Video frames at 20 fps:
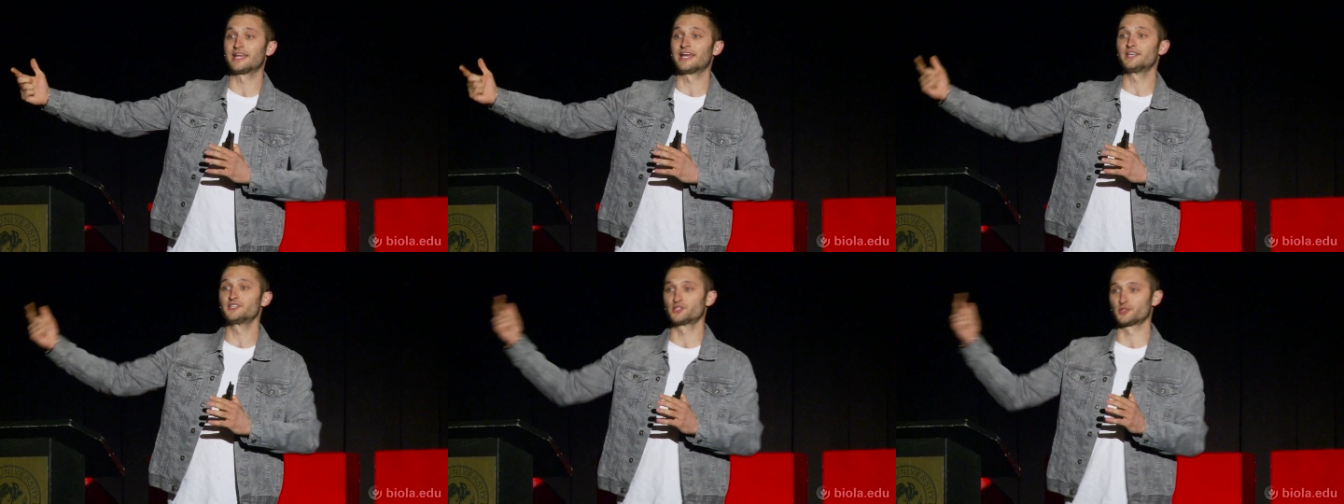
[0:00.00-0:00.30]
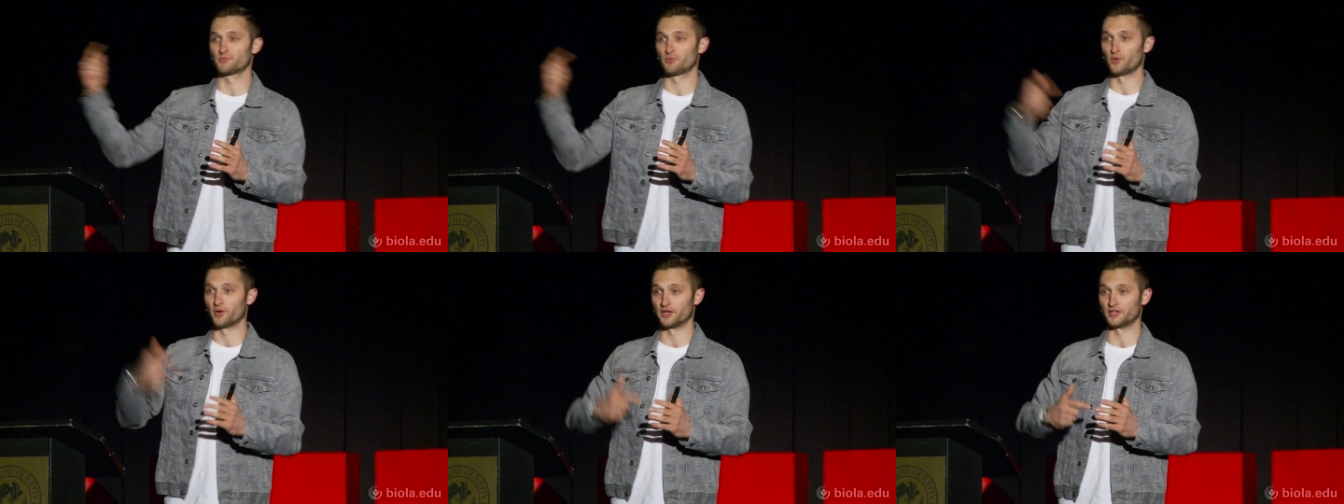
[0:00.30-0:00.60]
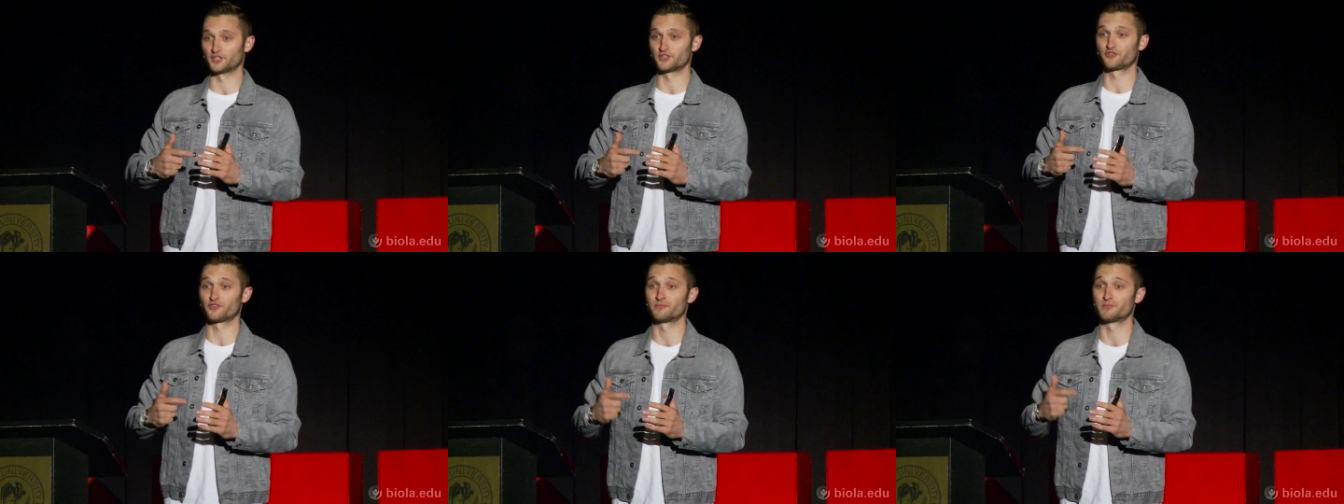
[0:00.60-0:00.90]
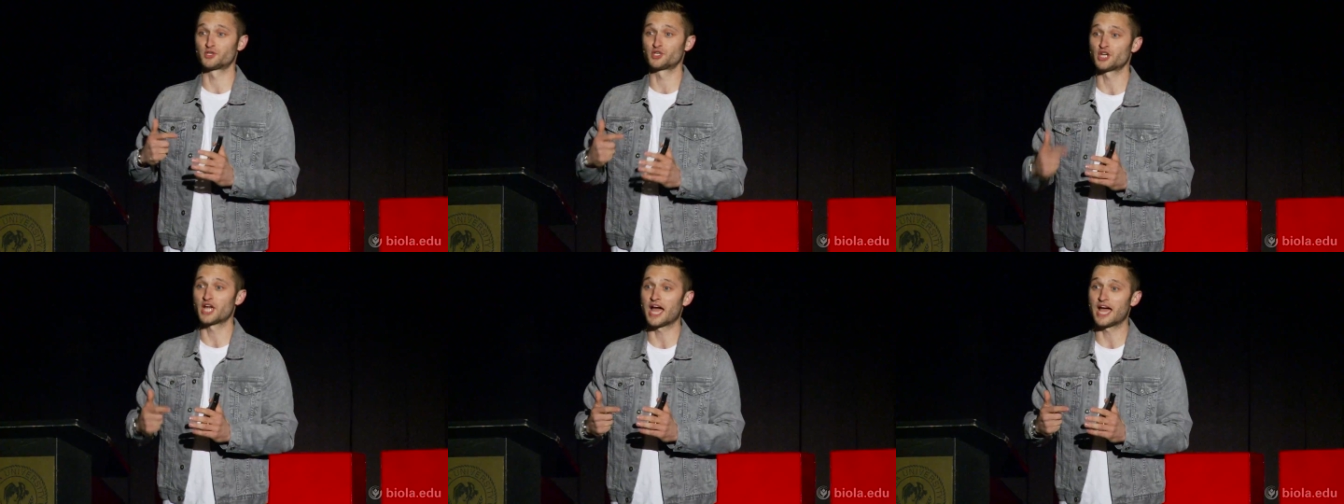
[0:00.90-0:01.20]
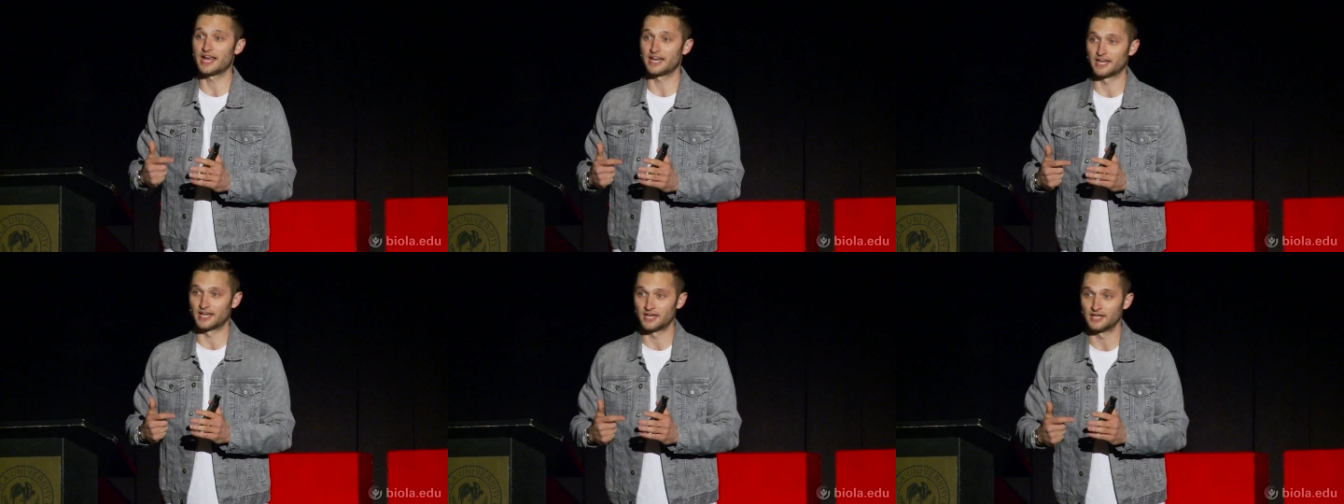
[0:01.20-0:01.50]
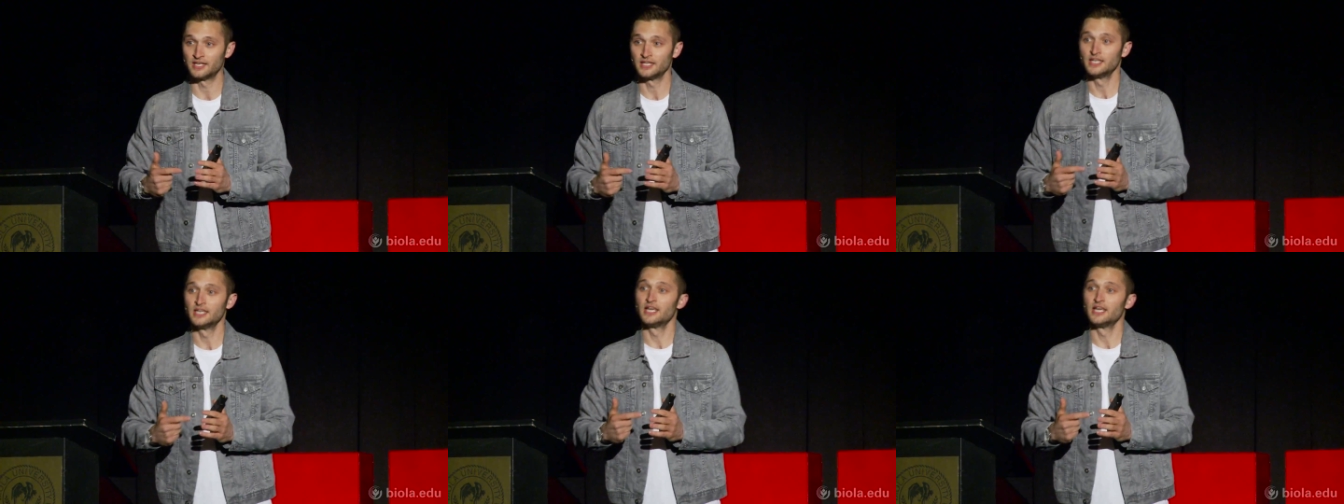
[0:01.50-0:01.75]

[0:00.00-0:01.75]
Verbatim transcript: laser pointers from China